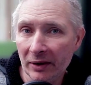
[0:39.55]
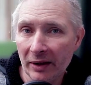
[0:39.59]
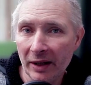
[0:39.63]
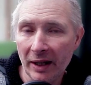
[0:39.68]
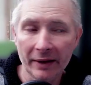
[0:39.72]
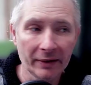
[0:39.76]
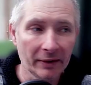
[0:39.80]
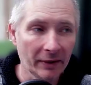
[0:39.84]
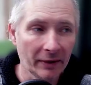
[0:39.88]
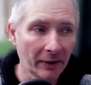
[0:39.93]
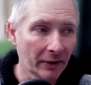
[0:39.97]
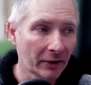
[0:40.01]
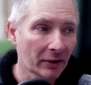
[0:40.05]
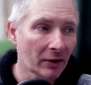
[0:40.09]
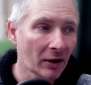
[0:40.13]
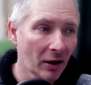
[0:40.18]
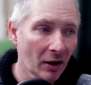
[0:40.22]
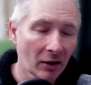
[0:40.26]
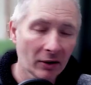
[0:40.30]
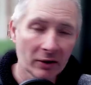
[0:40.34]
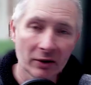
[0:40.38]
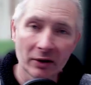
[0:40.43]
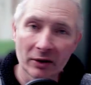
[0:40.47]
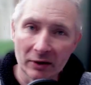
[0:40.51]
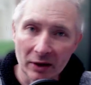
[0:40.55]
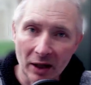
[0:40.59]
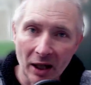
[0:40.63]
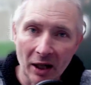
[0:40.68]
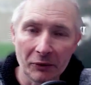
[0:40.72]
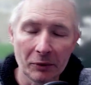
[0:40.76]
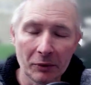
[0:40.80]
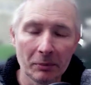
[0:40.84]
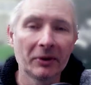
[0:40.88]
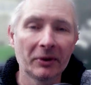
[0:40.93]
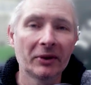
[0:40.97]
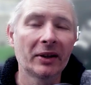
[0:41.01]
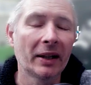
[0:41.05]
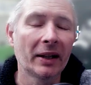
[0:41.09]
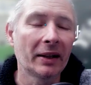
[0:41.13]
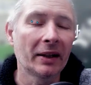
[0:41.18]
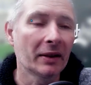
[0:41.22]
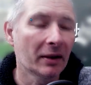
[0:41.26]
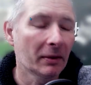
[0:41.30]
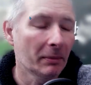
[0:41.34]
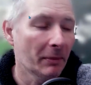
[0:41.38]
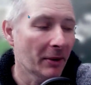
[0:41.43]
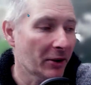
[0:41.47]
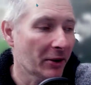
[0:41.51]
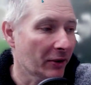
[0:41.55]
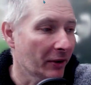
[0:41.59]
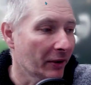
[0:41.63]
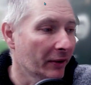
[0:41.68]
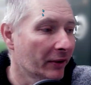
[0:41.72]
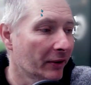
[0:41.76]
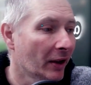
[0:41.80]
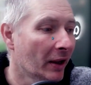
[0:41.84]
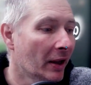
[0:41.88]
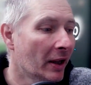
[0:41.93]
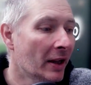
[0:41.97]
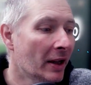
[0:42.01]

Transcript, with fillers: Okay, so it's classed as one hundred percent commissions.